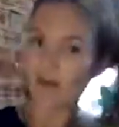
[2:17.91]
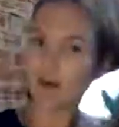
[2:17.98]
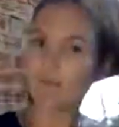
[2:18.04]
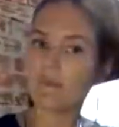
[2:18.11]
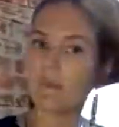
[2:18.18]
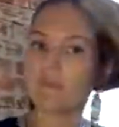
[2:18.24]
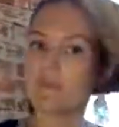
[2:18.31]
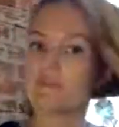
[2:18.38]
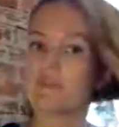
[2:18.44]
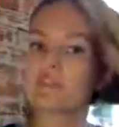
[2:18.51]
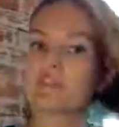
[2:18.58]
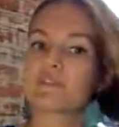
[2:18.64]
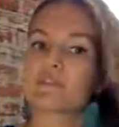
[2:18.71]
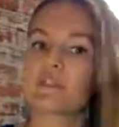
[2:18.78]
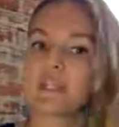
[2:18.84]
How many of you
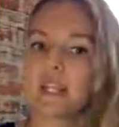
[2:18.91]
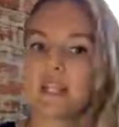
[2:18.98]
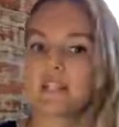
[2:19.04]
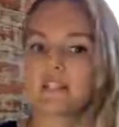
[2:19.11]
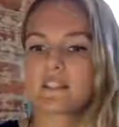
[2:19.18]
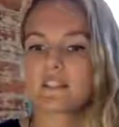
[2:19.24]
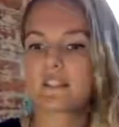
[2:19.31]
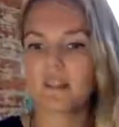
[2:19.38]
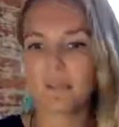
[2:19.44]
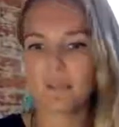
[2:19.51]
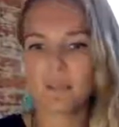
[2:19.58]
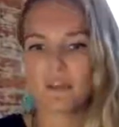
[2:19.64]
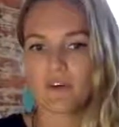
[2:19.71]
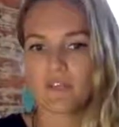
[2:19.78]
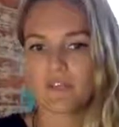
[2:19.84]
can relate? So let
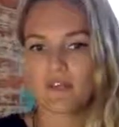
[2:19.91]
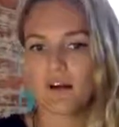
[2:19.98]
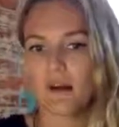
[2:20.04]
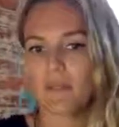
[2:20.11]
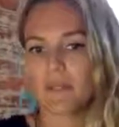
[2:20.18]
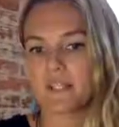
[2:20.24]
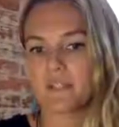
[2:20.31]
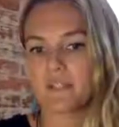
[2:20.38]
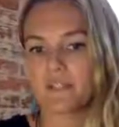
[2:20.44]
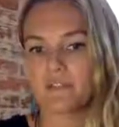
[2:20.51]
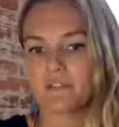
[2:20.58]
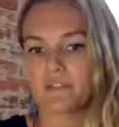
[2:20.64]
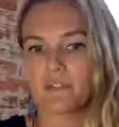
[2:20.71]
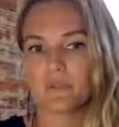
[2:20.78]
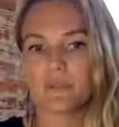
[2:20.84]
me know in the comments
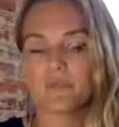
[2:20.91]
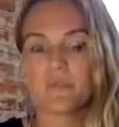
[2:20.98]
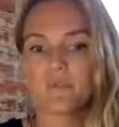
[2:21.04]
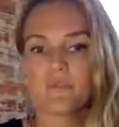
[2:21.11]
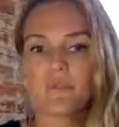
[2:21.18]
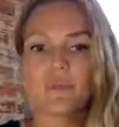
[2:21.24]
if you